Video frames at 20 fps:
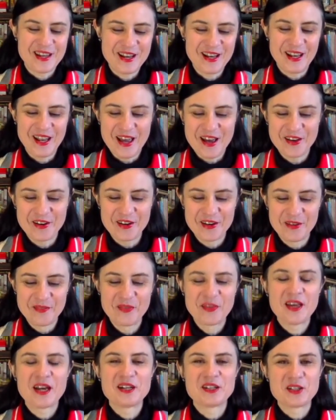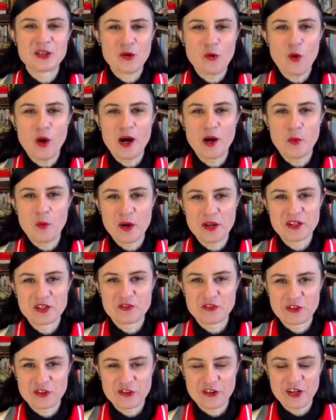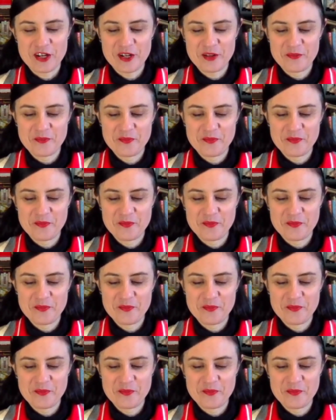louder as the quiet ones retreat.